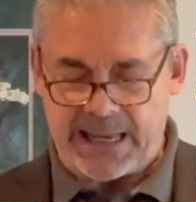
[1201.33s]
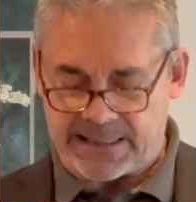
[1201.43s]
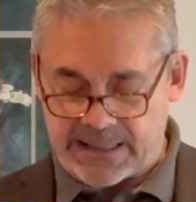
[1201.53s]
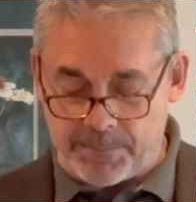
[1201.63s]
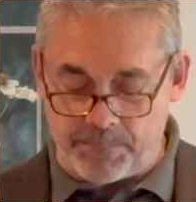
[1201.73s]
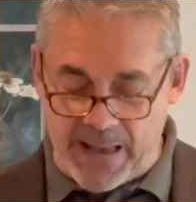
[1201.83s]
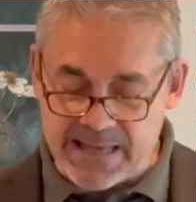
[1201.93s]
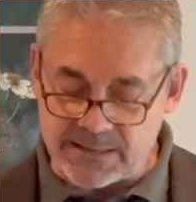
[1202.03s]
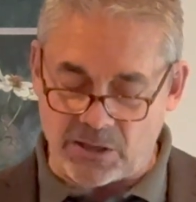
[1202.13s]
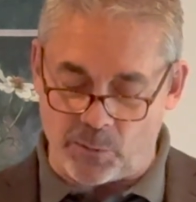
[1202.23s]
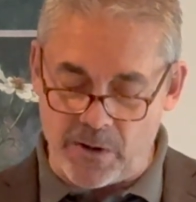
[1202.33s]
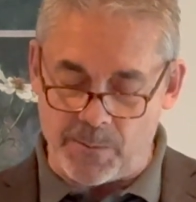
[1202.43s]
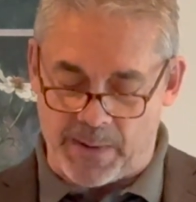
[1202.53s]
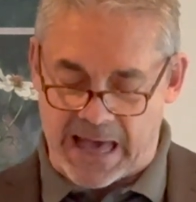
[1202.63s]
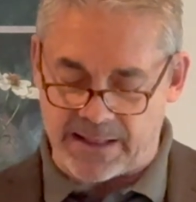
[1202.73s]
is the best career
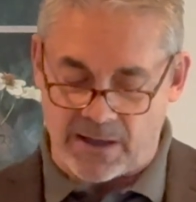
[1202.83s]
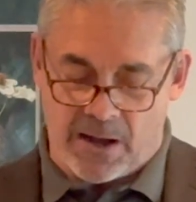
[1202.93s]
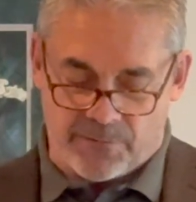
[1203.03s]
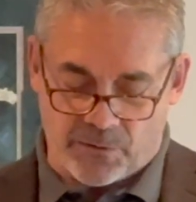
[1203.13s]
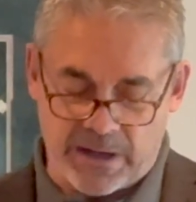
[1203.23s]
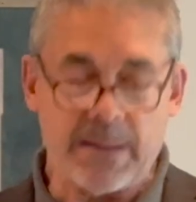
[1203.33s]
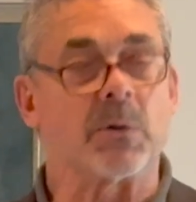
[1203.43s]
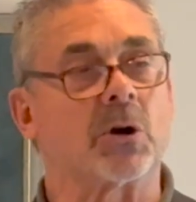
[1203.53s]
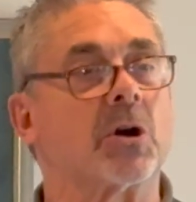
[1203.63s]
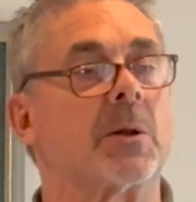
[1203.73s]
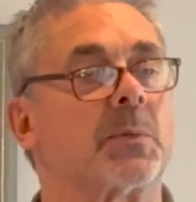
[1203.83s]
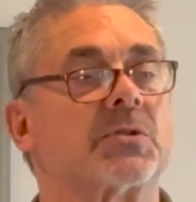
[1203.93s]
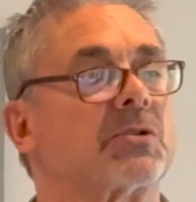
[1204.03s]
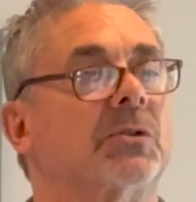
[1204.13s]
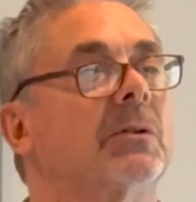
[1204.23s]
path for him or her to
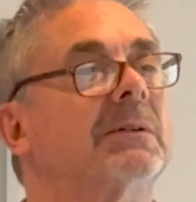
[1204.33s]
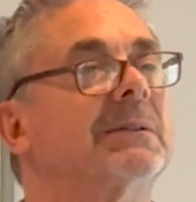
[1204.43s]
pursue.